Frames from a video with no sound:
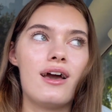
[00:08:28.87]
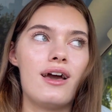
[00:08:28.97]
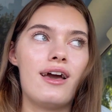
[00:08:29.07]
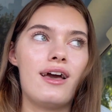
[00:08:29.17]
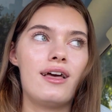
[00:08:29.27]

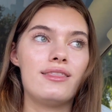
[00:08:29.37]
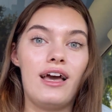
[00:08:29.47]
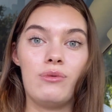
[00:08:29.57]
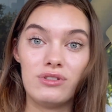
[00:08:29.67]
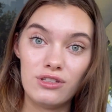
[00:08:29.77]
and
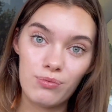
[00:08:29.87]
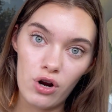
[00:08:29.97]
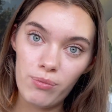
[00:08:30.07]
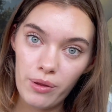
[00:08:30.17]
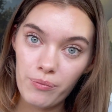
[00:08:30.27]
that was the
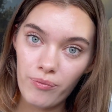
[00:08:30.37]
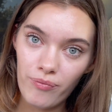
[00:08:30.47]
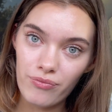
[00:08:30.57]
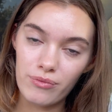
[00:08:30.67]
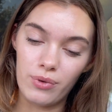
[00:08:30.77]
problem,
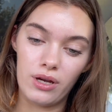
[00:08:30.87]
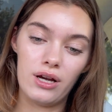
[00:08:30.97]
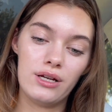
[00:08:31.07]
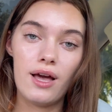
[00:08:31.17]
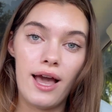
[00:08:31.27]

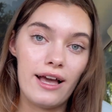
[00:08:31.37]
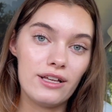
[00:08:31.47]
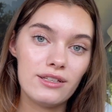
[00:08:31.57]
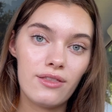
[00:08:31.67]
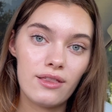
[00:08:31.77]
because
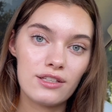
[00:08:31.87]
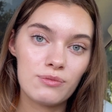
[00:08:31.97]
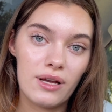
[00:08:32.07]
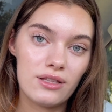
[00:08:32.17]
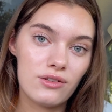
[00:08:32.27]
anything that's
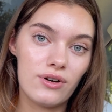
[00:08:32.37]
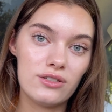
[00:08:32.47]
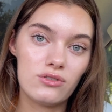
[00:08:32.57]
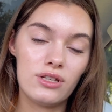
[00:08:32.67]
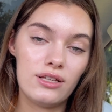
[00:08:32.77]
made at the
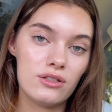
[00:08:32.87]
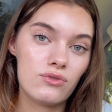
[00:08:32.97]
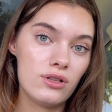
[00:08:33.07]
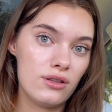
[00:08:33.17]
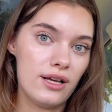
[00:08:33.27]
restaurant isn't
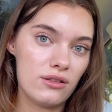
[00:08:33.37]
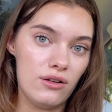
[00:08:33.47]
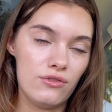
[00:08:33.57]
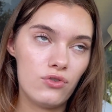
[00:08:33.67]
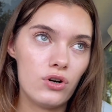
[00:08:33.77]
really that
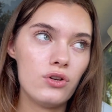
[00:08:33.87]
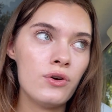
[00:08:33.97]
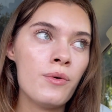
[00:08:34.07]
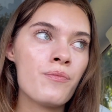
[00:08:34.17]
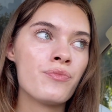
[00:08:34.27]
good for
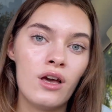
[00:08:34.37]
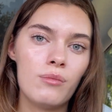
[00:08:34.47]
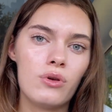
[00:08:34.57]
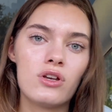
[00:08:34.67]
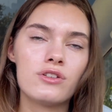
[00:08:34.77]
you
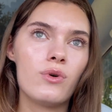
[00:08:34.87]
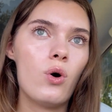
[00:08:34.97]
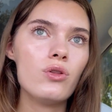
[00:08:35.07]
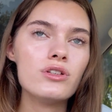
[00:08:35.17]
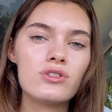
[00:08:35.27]
because of
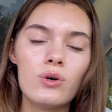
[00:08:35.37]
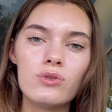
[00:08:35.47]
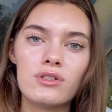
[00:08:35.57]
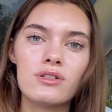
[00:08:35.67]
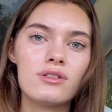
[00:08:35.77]
all the
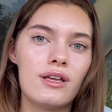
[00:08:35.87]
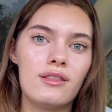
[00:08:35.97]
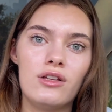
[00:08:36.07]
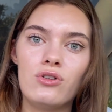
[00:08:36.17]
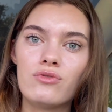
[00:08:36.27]
sauces, and
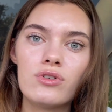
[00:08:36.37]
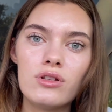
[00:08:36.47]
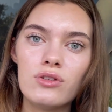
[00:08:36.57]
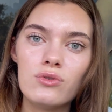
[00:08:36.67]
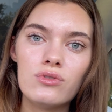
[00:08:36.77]
they don't really
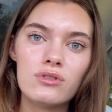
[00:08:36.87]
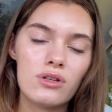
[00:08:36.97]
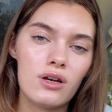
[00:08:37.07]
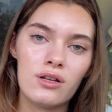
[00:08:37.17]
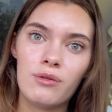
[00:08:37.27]
use
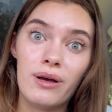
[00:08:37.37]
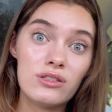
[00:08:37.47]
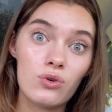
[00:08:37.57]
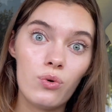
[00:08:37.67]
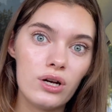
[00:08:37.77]
the best
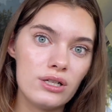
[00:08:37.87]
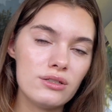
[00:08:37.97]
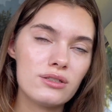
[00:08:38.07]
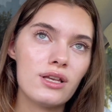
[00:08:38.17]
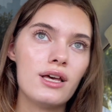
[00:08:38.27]
oils.